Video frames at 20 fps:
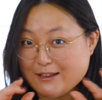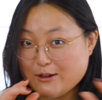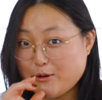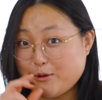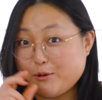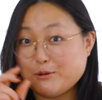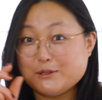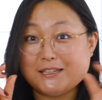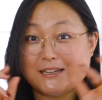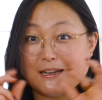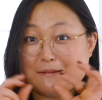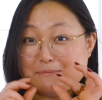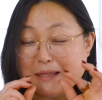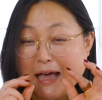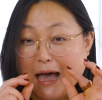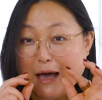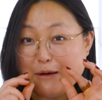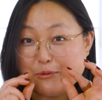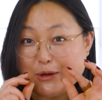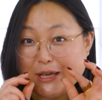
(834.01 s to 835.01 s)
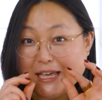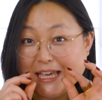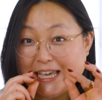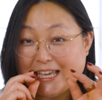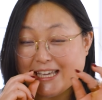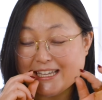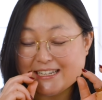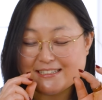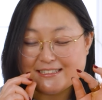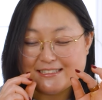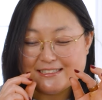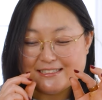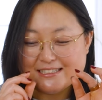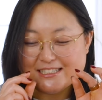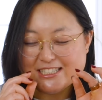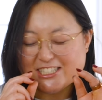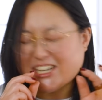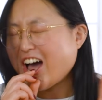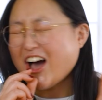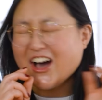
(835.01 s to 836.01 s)
holding up that wing and
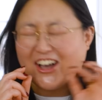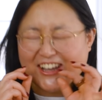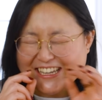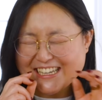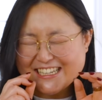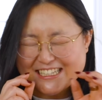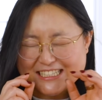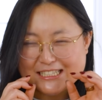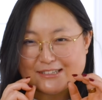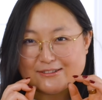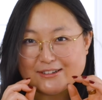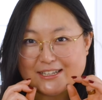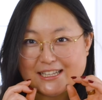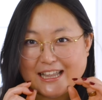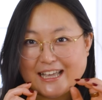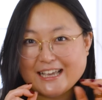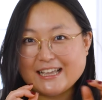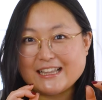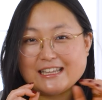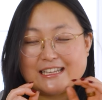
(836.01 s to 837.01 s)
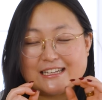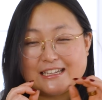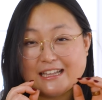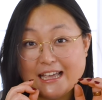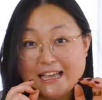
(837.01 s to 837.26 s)
gnawing into it like a little